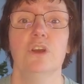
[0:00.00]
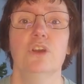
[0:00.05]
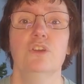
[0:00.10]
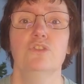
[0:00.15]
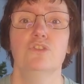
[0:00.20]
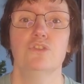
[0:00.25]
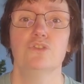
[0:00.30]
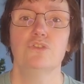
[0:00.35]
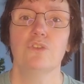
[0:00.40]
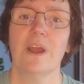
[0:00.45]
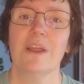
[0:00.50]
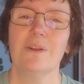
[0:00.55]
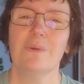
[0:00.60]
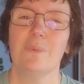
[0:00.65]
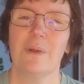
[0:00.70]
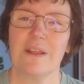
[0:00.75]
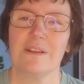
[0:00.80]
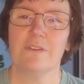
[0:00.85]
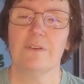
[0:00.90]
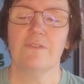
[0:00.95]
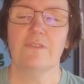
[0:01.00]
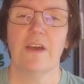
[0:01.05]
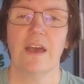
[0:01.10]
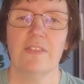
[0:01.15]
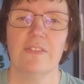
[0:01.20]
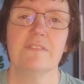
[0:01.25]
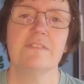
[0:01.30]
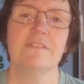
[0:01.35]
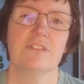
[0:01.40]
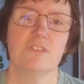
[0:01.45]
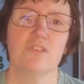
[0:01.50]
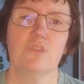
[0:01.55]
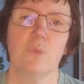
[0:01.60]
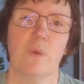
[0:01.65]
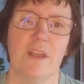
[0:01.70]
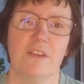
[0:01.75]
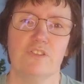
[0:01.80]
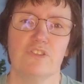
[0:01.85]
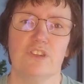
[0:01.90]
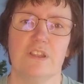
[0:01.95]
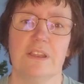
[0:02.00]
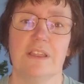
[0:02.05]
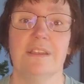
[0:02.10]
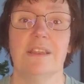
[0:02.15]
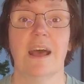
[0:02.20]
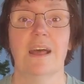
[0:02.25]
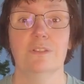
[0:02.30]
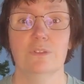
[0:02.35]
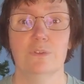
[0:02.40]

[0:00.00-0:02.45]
to try to rectify the situation and not